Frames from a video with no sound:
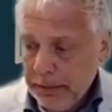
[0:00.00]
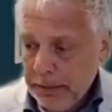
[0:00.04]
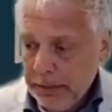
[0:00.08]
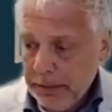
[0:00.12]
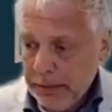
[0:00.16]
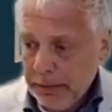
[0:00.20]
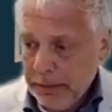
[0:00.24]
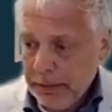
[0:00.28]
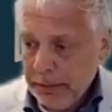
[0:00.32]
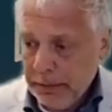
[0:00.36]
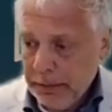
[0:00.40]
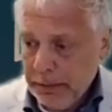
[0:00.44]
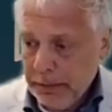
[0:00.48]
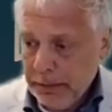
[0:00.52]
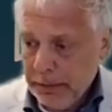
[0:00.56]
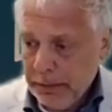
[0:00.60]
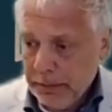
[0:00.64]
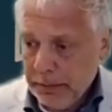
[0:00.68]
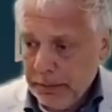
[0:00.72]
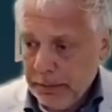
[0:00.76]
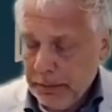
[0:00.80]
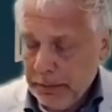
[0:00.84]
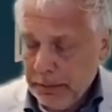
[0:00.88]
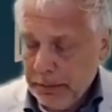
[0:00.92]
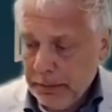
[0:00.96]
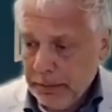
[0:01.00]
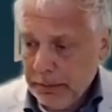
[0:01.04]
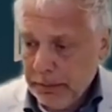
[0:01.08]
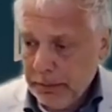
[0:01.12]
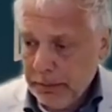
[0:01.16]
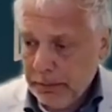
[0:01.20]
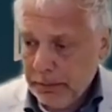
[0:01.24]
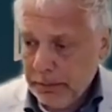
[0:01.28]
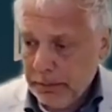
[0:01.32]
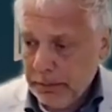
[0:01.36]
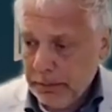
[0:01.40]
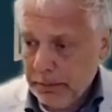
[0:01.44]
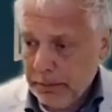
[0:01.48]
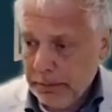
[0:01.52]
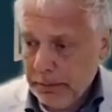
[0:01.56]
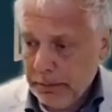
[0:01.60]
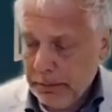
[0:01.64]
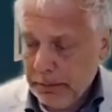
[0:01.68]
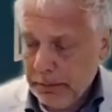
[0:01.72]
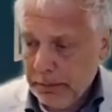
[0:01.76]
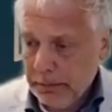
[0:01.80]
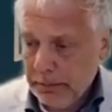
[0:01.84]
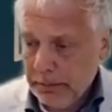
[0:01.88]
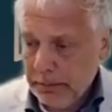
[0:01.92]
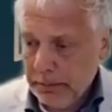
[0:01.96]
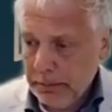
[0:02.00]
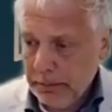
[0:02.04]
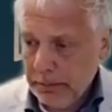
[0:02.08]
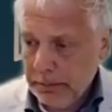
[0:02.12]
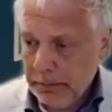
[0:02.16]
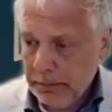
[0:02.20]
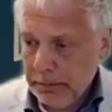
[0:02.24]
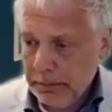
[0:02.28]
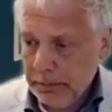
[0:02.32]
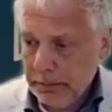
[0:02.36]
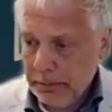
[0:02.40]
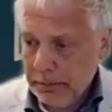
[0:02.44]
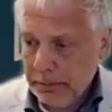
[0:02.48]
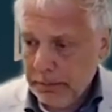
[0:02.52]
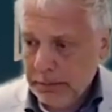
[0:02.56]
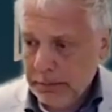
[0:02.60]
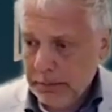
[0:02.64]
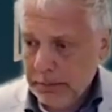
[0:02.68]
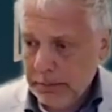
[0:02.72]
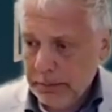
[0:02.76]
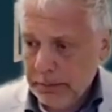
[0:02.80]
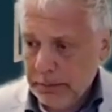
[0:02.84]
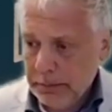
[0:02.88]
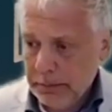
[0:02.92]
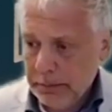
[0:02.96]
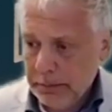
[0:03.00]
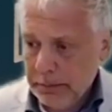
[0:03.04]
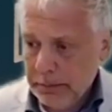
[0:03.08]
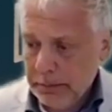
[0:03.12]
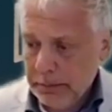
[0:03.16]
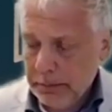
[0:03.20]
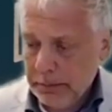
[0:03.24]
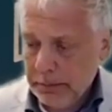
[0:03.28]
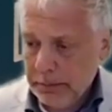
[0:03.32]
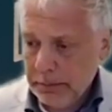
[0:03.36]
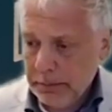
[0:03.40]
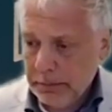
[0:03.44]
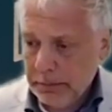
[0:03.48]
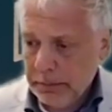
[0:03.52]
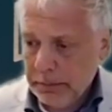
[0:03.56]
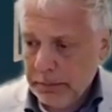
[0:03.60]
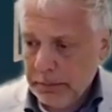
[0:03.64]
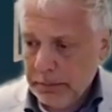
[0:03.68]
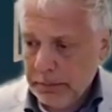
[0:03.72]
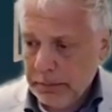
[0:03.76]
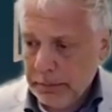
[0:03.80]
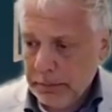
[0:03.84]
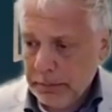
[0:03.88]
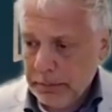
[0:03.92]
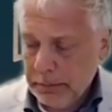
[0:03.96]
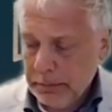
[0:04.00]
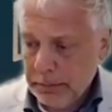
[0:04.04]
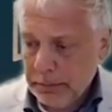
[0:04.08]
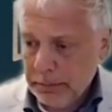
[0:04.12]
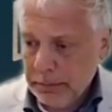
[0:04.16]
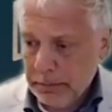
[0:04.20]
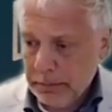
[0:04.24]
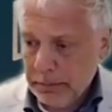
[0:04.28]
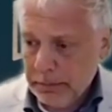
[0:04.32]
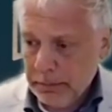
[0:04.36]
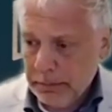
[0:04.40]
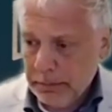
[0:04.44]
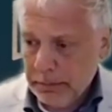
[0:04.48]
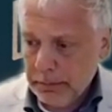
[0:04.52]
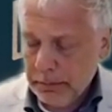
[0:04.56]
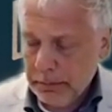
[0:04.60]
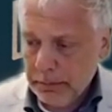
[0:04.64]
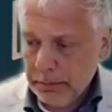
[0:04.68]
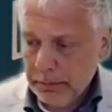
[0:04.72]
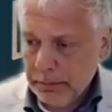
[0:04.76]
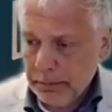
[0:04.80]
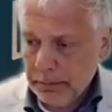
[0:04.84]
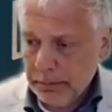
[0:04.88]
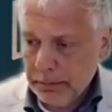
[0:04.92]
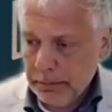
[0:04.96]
(not speaking)